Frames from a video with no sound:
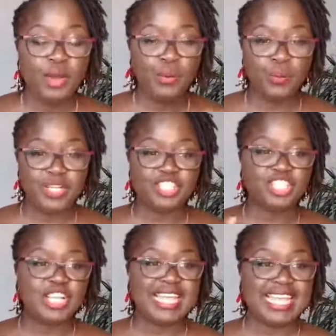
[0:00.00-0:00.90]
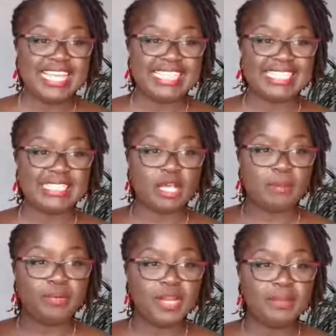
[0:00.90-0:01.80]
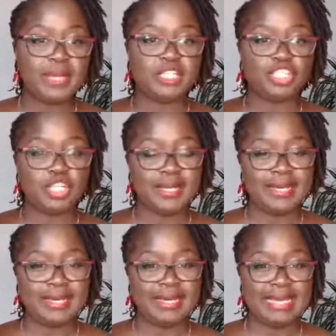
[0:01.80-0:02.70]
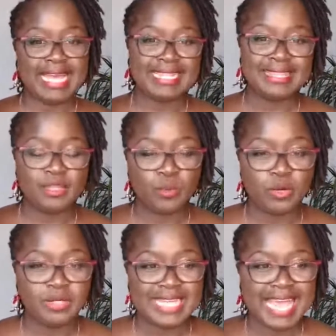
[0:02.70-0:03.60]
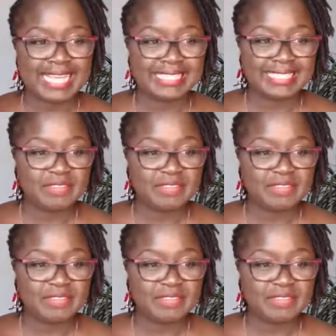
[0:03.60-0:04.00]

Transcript: which is pretty much the world has